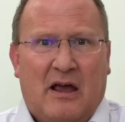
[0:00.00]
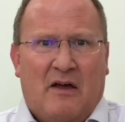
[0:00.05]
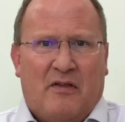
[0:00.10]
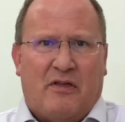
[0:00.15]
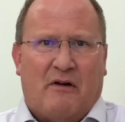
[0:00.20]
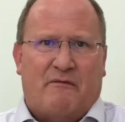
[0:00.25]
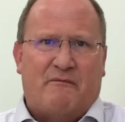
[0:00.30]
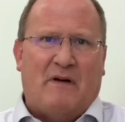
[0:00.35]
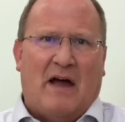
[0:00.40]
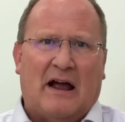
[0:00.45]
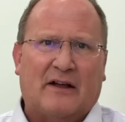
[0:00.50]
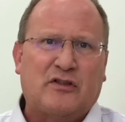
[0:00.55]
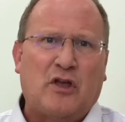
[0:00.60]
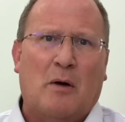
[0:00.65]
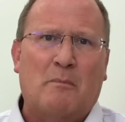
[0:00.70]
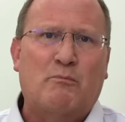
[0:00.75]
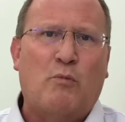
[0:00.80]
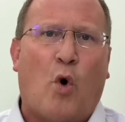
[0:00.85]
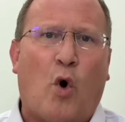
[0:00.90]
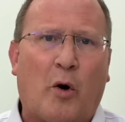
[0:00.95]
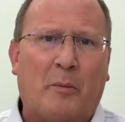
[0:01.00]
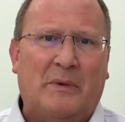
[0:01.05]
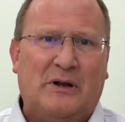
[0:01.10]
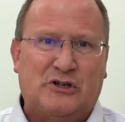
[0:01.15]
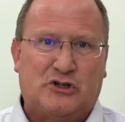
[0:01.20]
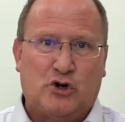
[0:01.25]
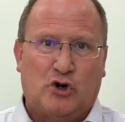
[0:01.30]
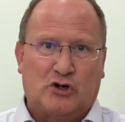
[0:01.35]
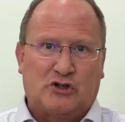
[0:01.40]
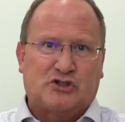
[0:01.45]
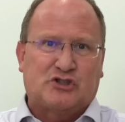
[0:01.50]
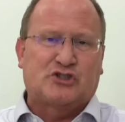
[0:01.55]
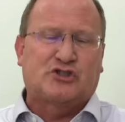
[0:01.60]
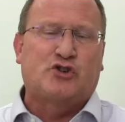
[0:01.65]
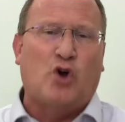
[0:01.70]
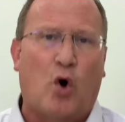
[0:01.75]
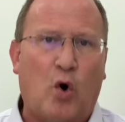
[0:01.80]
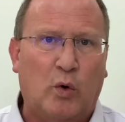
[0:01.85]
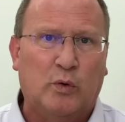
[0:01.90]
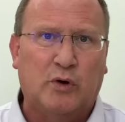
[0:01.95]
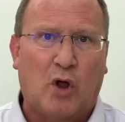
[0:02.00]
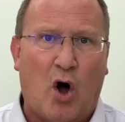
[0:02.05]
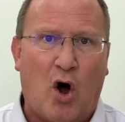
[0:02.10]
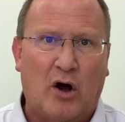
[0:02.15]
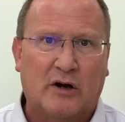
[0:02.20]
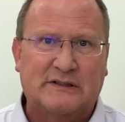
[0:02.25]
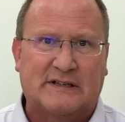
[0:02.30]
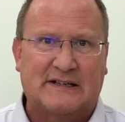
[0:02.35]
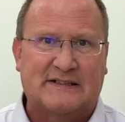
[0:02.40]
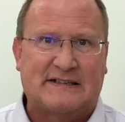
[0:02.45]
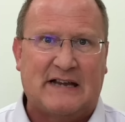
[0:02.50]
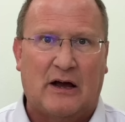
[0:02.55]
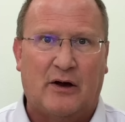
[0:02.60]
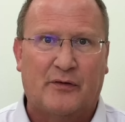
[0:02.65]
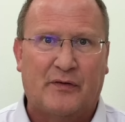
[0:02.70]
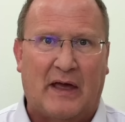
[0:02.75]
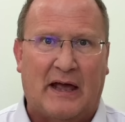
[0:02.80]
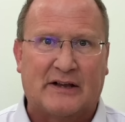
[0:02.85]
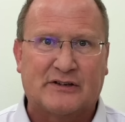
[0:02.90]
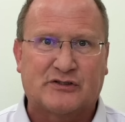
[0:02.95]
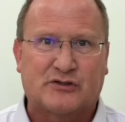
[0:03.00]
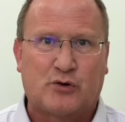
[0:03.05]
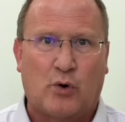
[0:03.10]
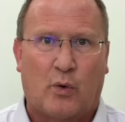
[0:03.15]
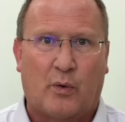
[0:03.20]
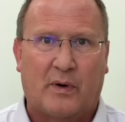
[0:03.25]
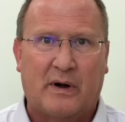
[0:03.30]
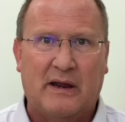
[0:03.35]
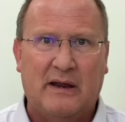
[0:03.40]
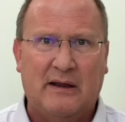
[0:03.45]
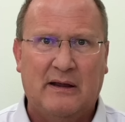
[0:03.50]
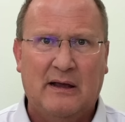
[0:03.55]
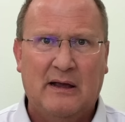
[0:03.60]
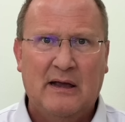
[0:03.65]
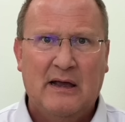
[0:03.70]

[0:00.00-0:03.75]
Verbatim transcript: the fact that Mormon took so long to tell that story,